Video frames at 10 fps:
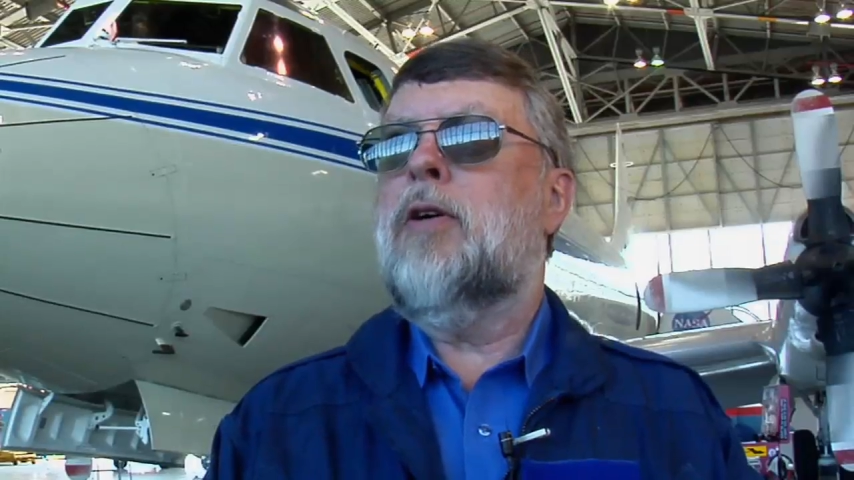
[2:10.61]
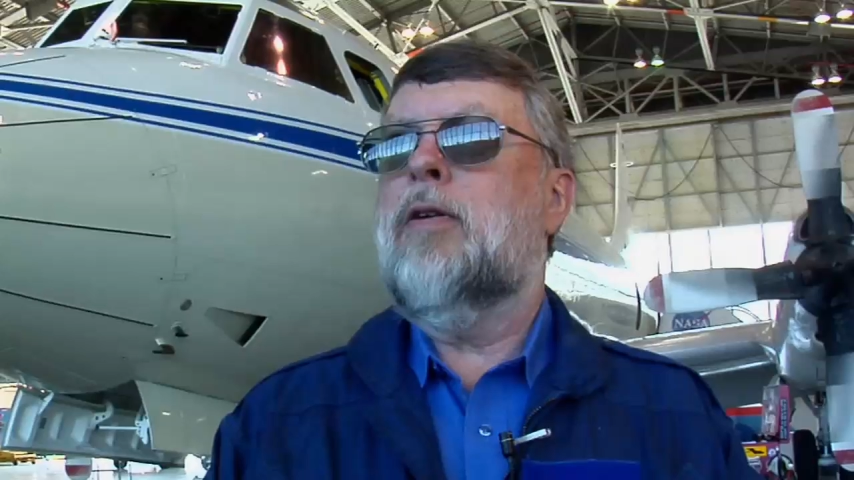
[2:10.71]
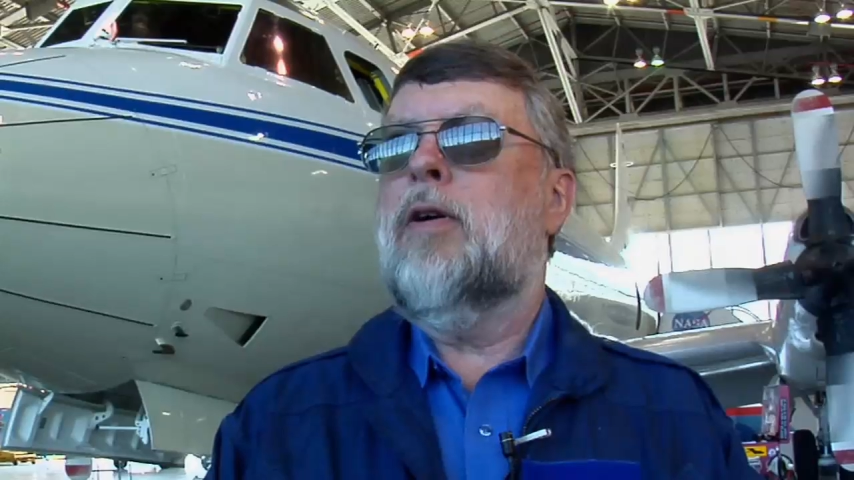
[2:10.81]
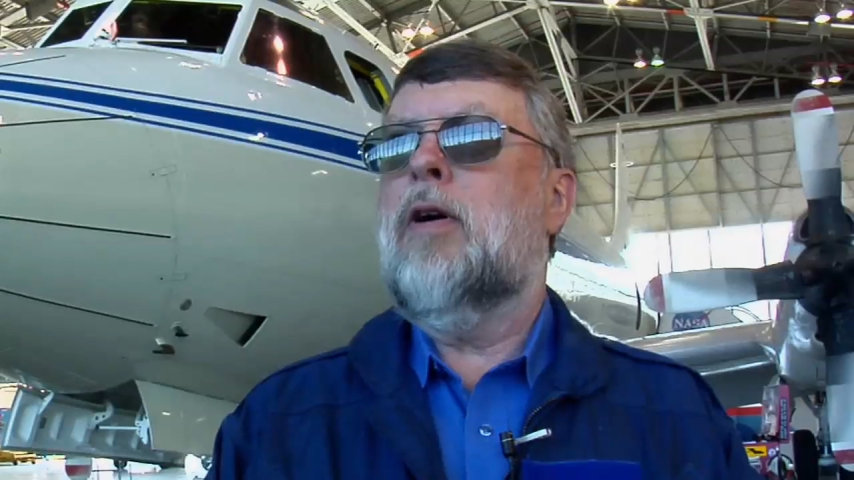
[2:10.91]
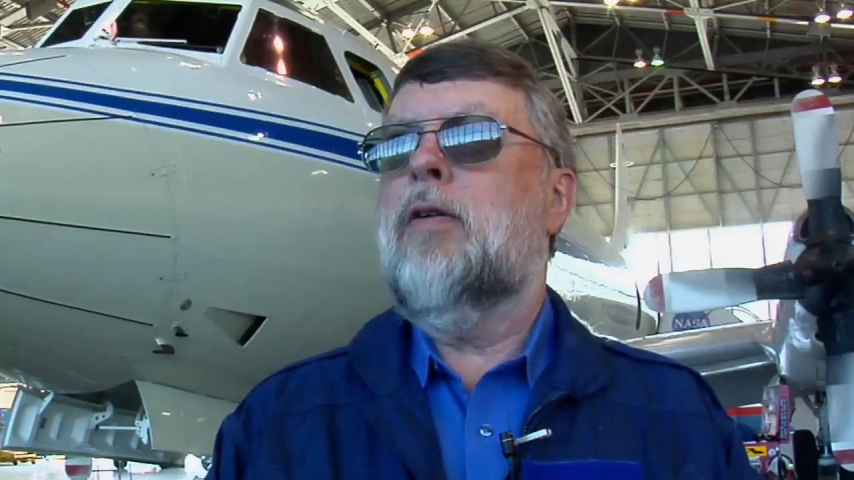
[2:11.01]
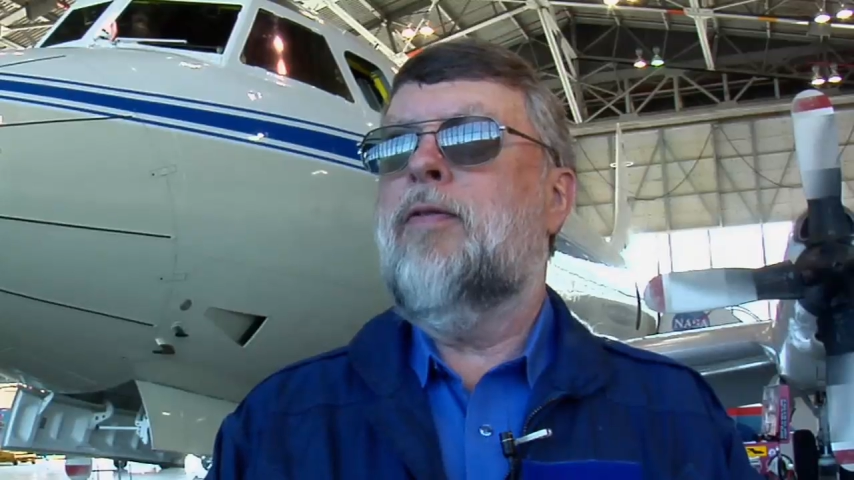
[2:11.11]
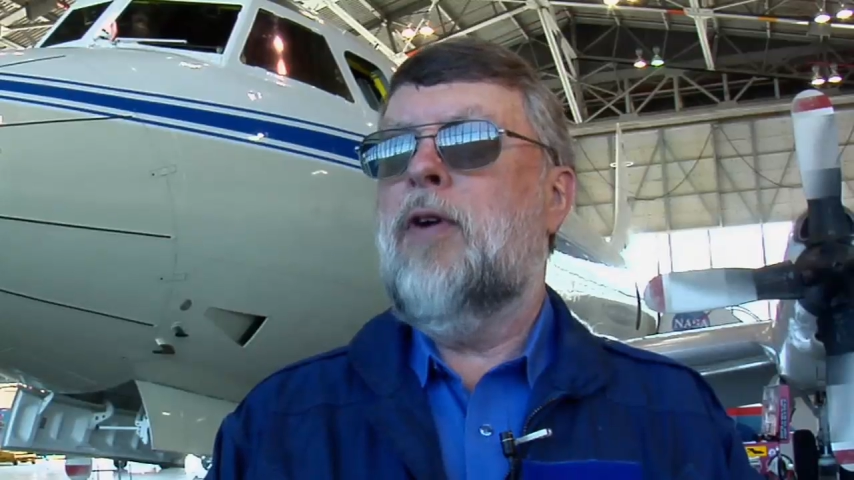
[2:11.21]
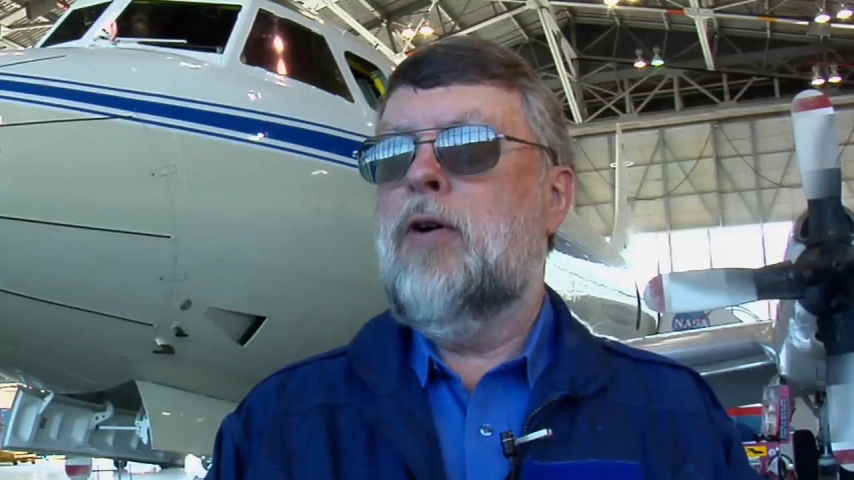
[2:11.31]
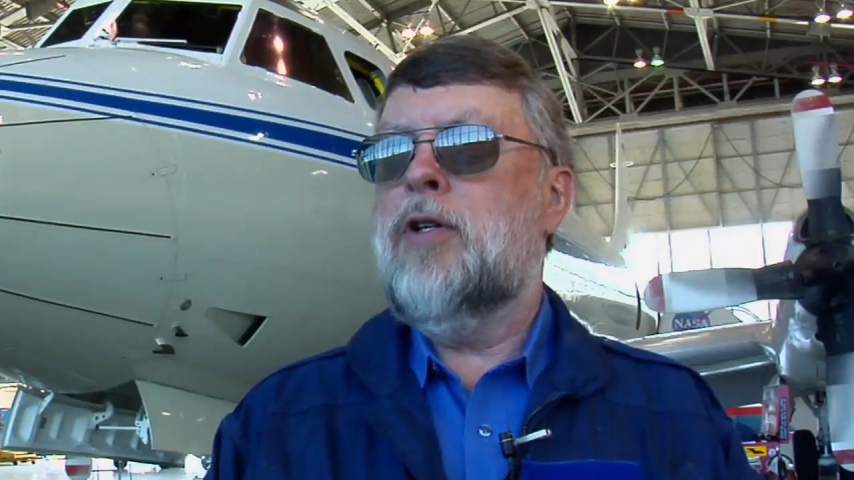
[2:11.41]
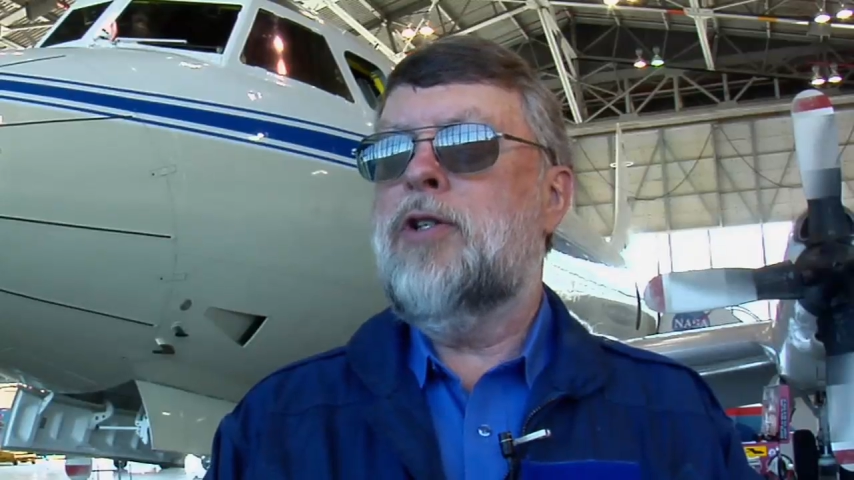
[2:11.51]
are, are
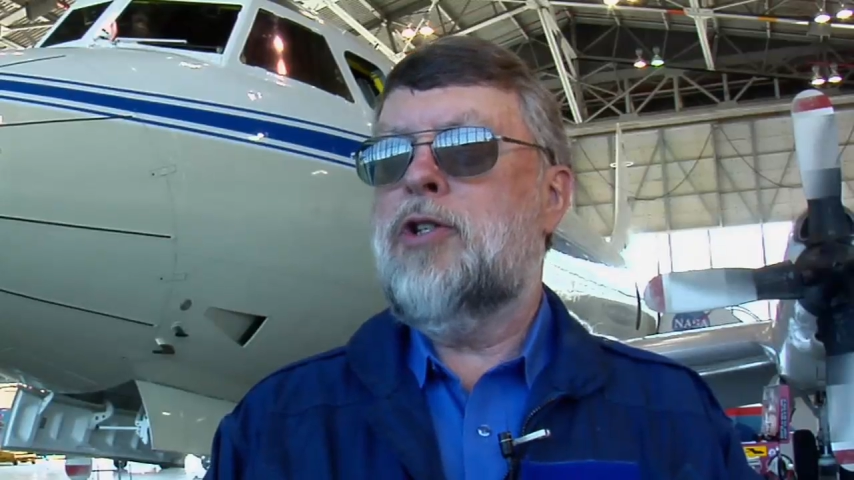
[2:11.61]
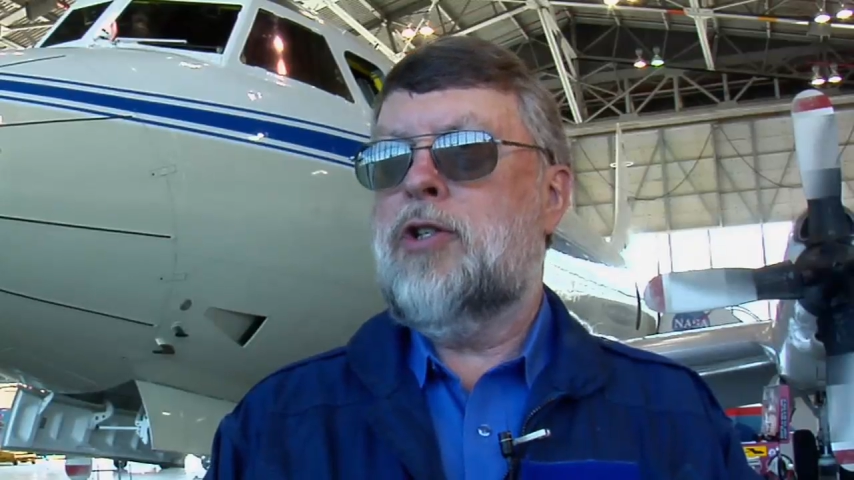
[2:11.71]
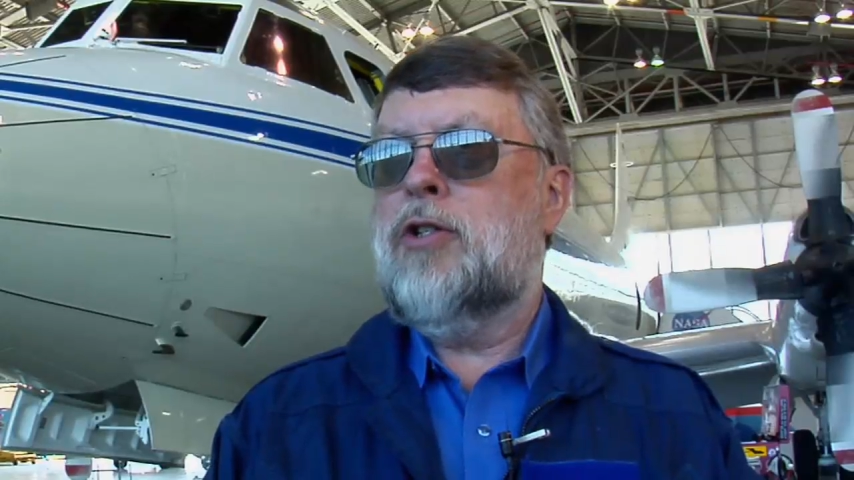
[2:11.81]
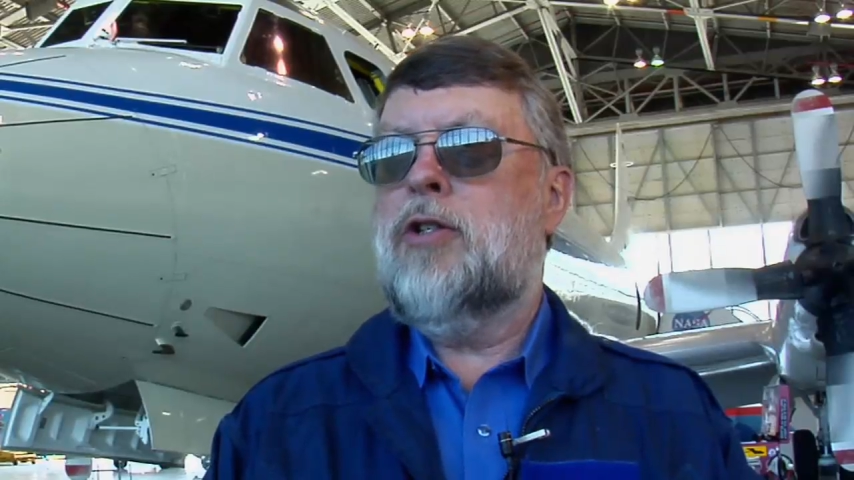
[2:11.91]
focused,